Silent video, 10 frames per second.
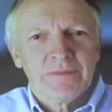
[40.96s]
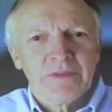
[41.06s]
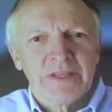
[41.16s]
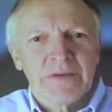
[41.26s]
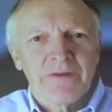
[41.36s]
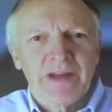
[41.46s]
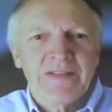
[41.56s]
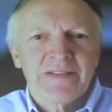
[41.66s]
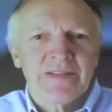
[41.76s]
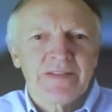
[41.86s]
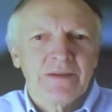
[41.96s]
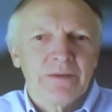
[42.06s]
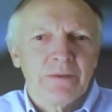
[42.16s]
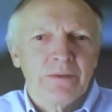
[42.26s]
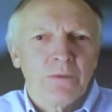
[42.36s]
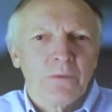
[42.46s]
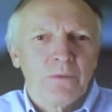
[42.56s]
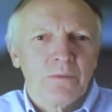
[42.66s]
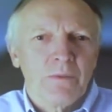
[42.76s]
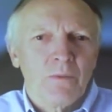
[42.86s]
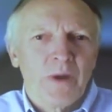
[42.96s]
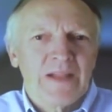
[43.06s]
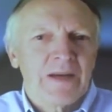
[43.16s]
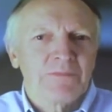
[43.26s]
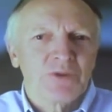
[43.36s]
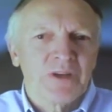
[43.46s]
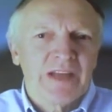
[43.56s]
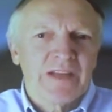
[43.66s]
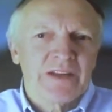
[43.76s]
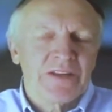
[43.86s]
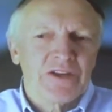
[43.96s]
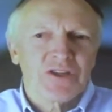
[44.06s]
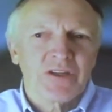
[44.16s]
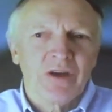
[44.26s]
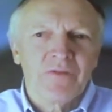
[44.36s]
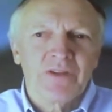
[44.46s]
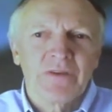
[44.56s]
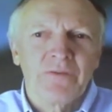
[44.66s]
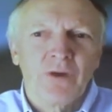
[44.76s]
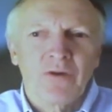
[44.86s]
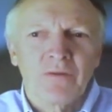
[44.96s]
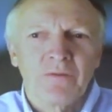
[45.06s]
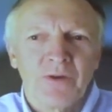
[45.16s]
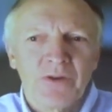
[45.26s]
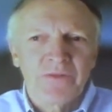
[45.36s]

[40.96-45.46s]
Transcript: Dear friends, welcome to another edition of the Forum for the